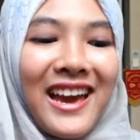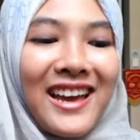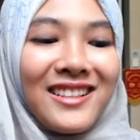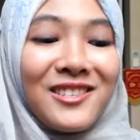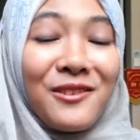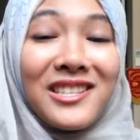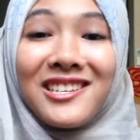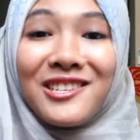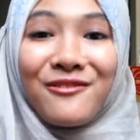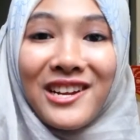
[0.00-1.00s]
and so
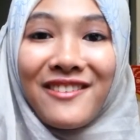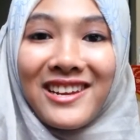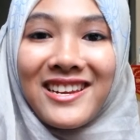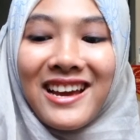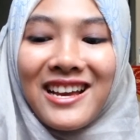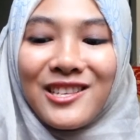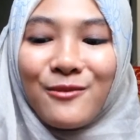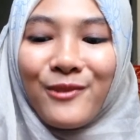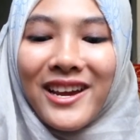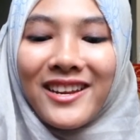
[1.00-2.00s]
it's just really really
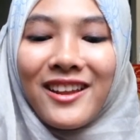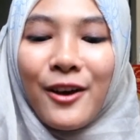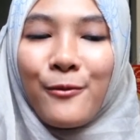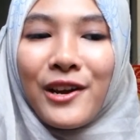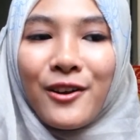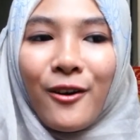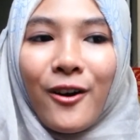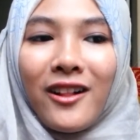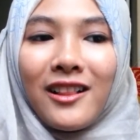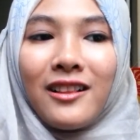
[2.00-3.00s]
nice when we can
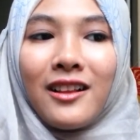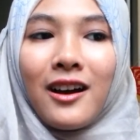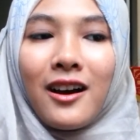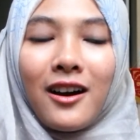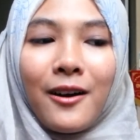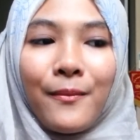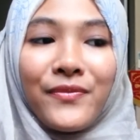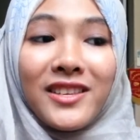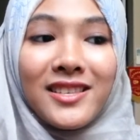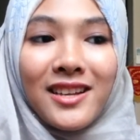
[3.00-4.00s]
all um,
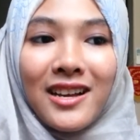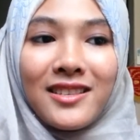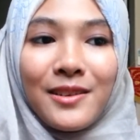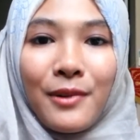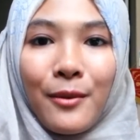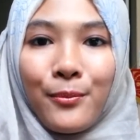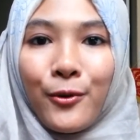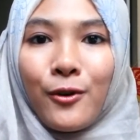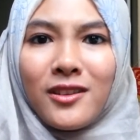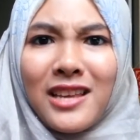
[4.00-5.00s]
discuss
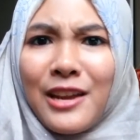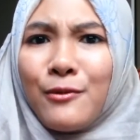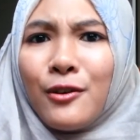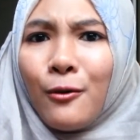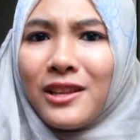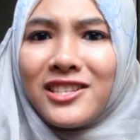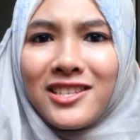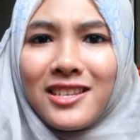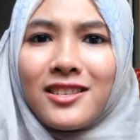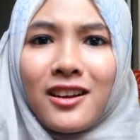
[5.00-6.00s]
about books and we don't only
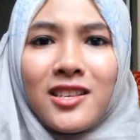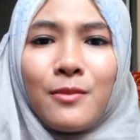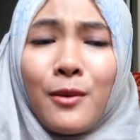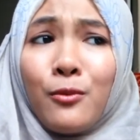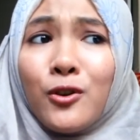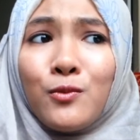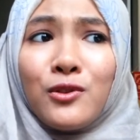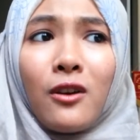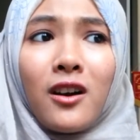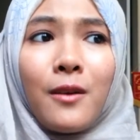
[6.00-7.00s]
just discuss about books
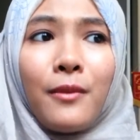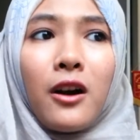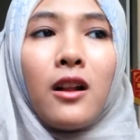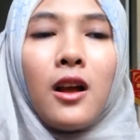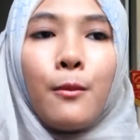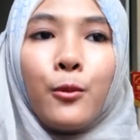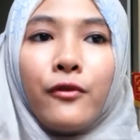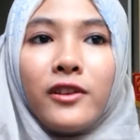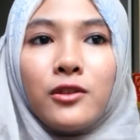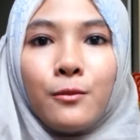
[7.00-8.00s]
we talk about
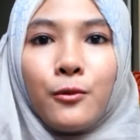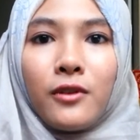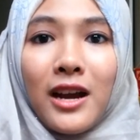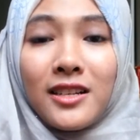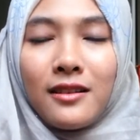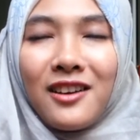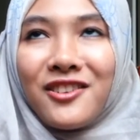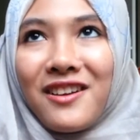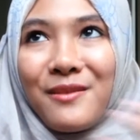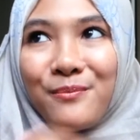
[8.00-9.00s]
movie to book uh,
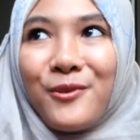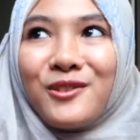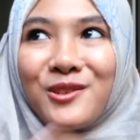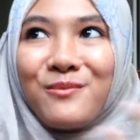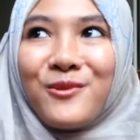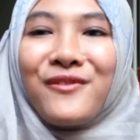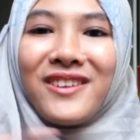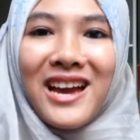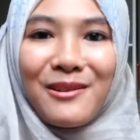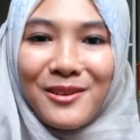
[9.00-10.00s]
sorry book to
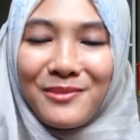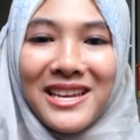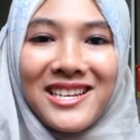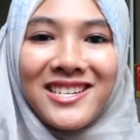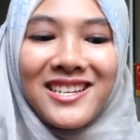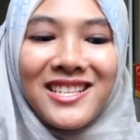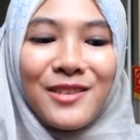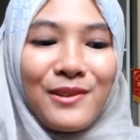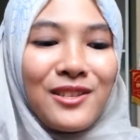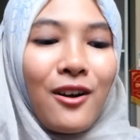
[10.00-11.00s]
movie
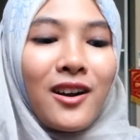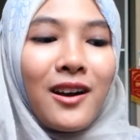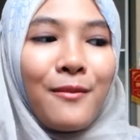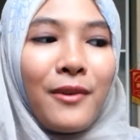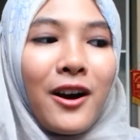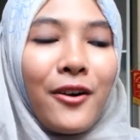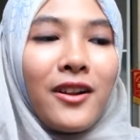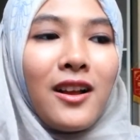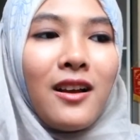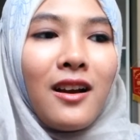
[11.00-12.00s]
adaptations we talk
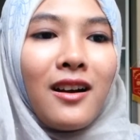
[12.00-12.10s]
about